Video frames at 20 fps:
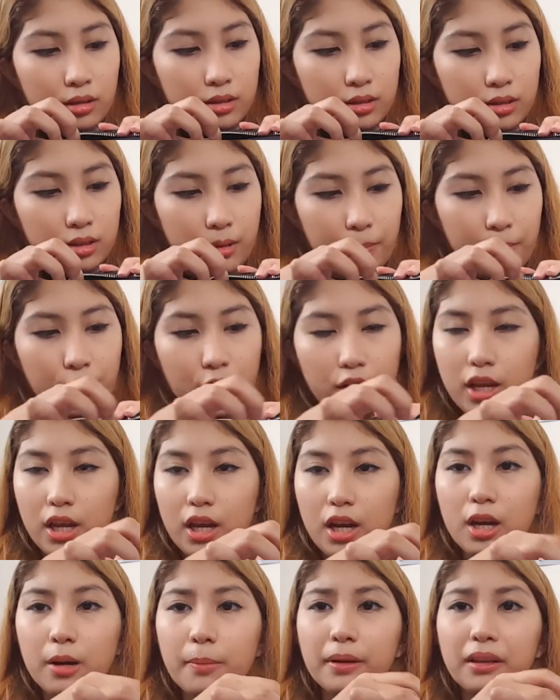zipper
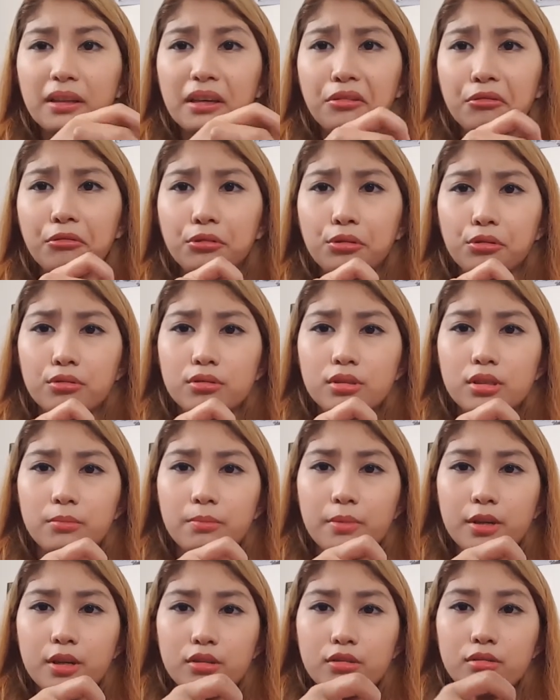here, but I don't use
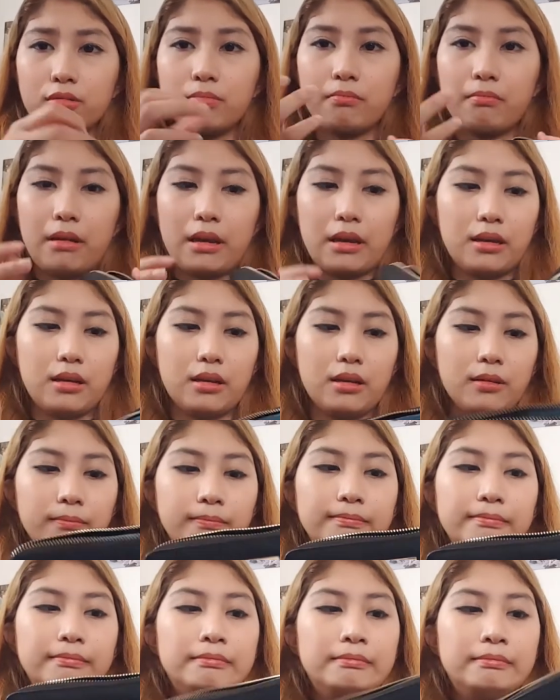it because my
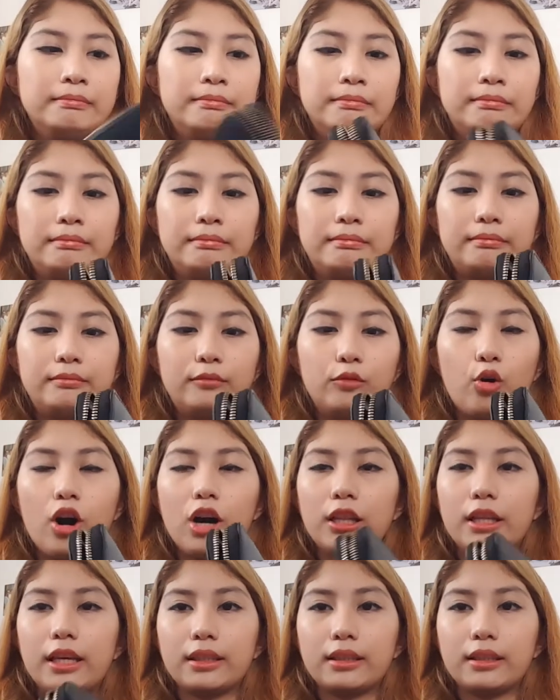
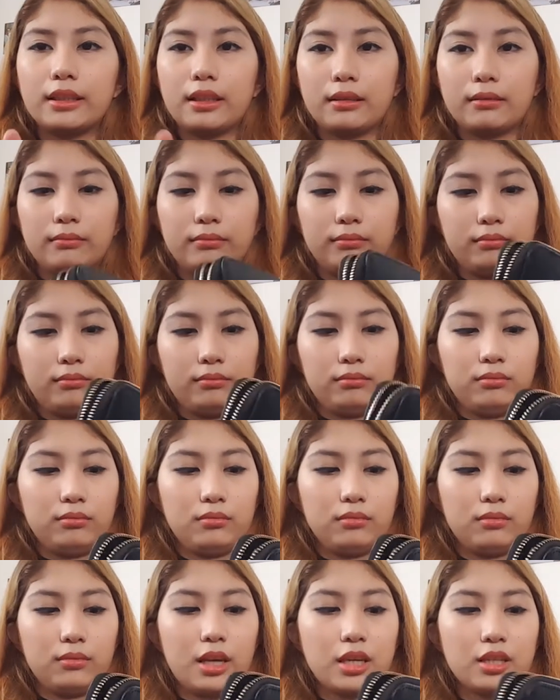wallet
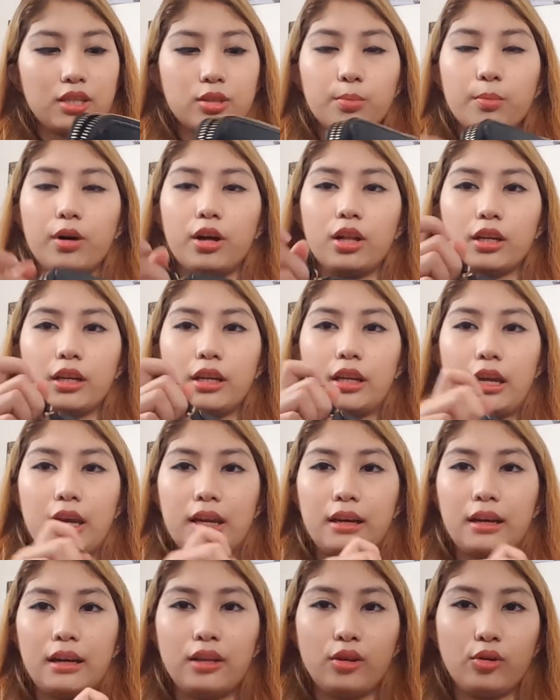gets bulky
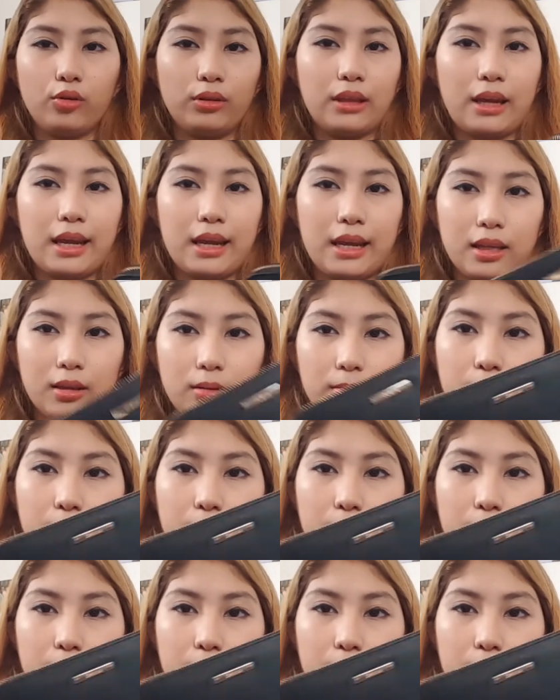and I don't like it